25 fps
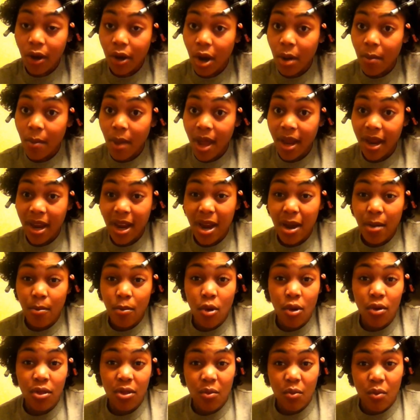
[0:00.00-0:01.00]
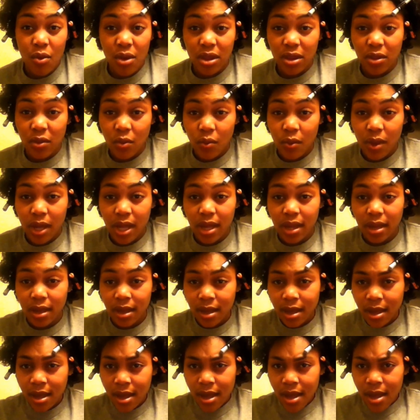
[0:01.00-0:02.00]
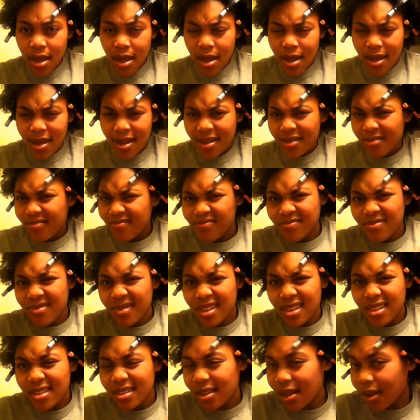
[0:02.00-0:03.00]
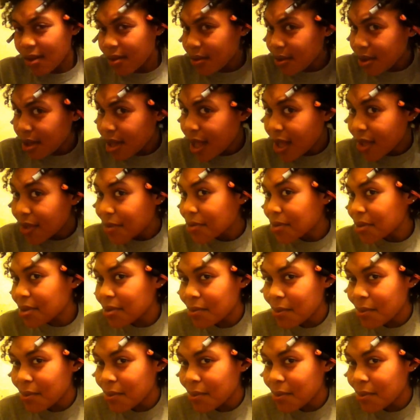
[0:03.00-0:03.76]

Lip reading: on my hair more than once a week. So yeah, just